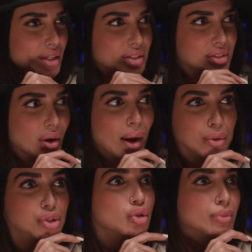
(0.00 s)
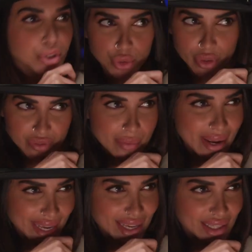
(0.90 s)
So I was too mature for my
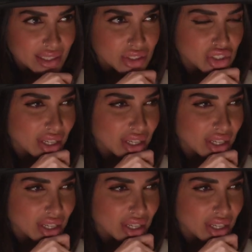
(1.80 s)
age.